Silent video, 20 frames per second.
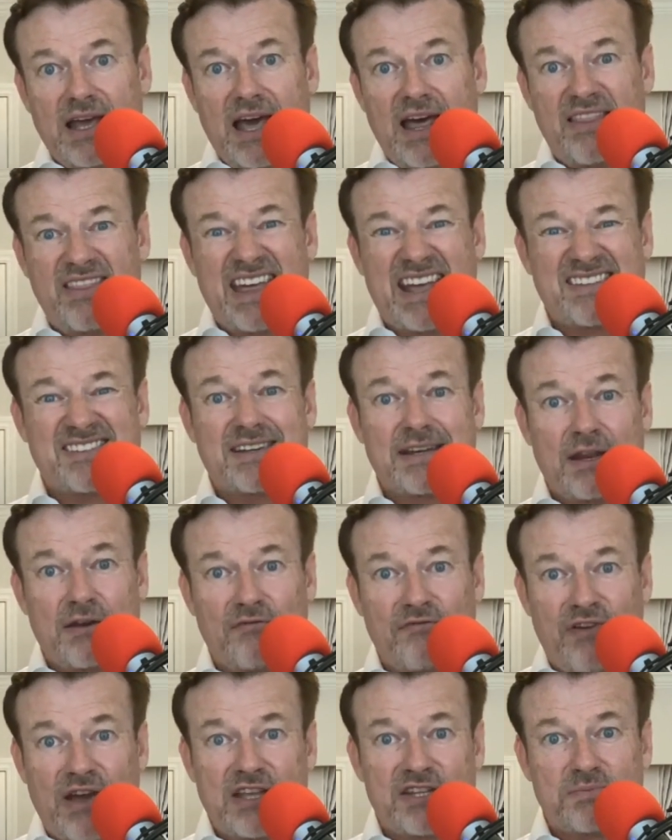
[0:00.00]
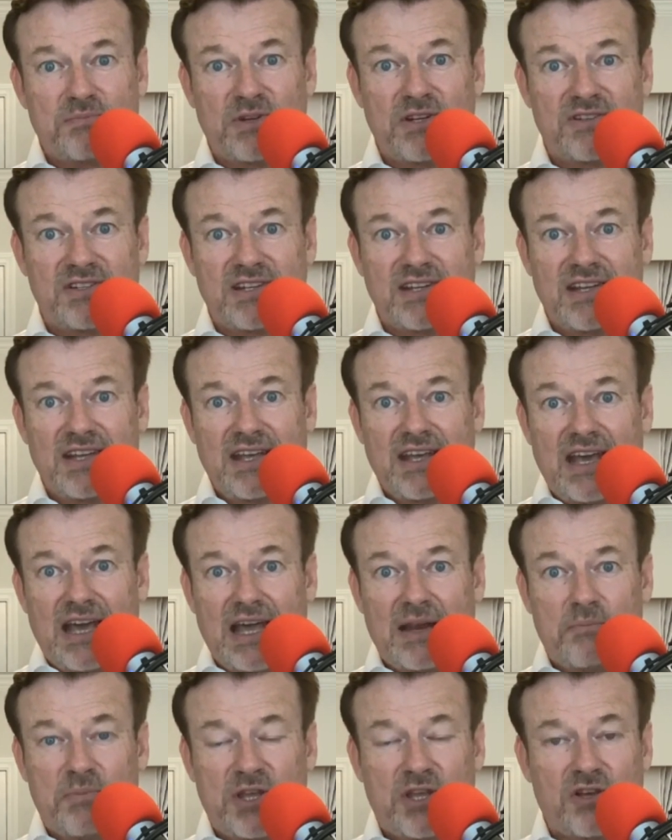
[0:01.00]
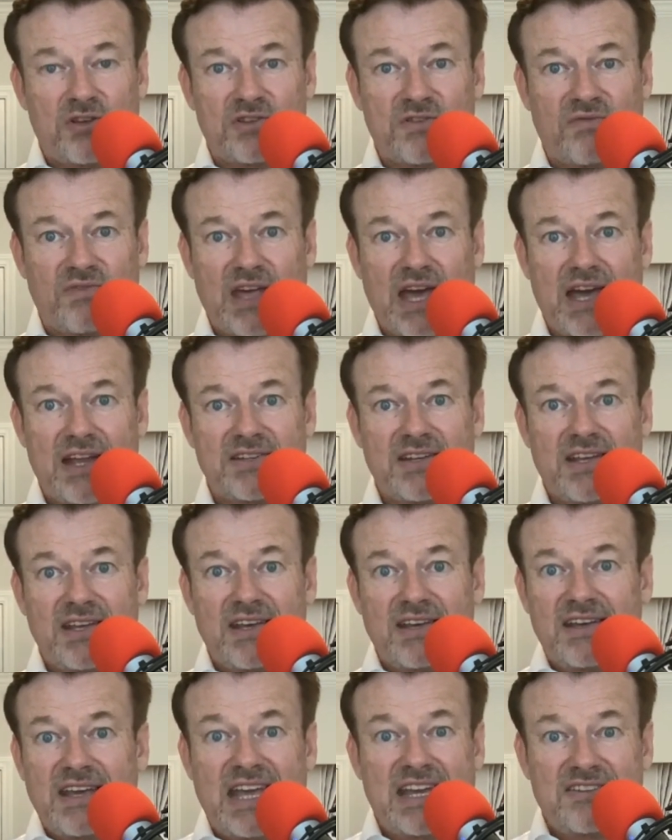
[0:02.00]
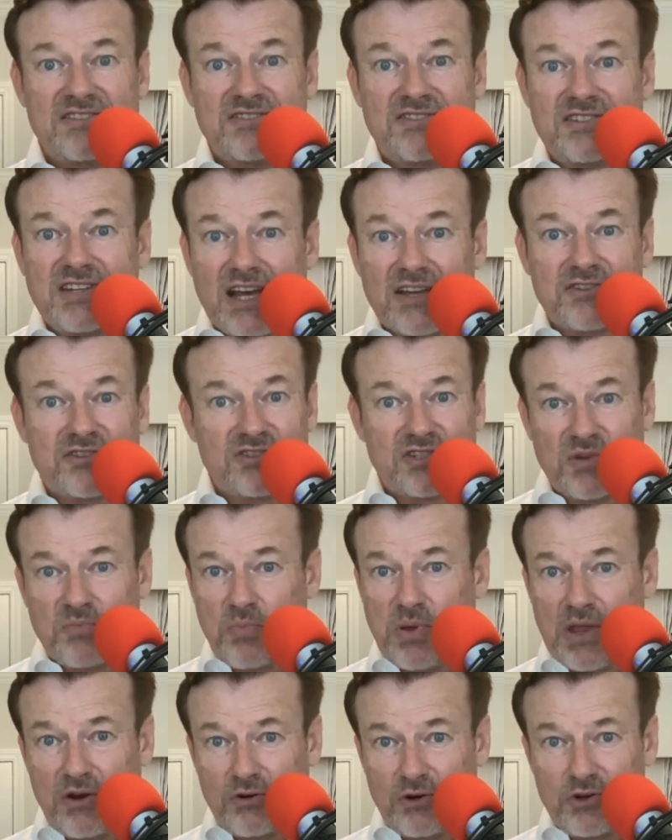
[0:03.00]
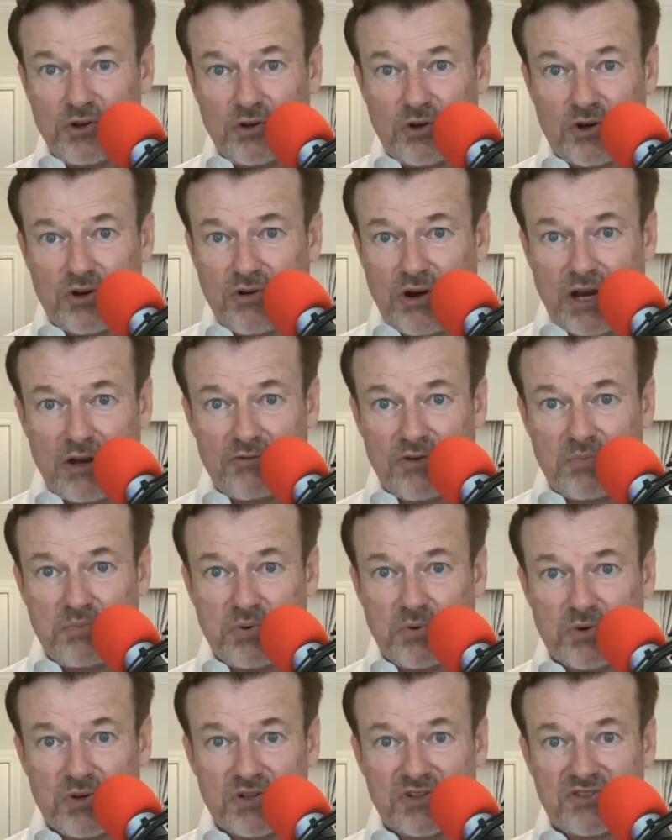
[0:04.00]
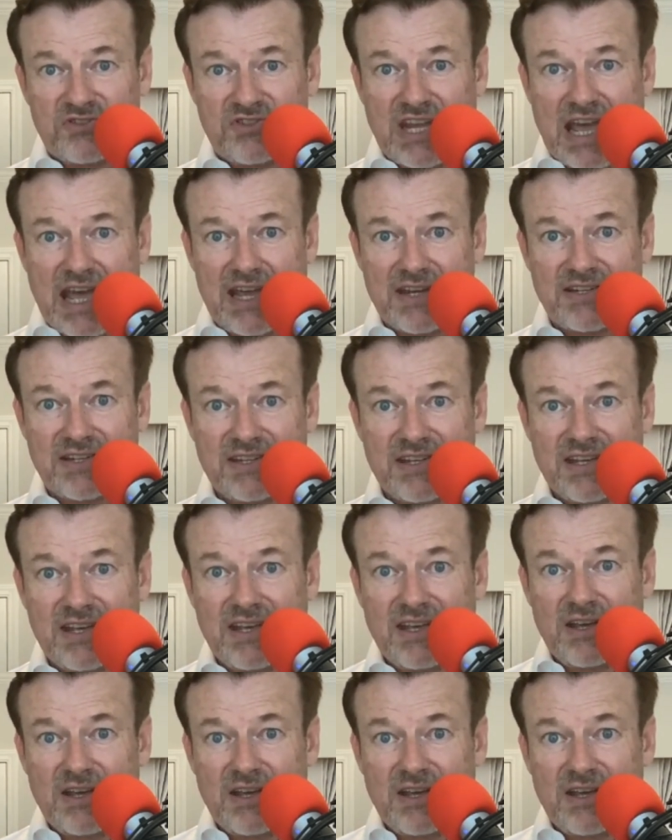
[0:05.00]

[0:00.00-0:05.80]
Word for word: And that's an investment. And because of that, it doesn't appear on your credit report as debt.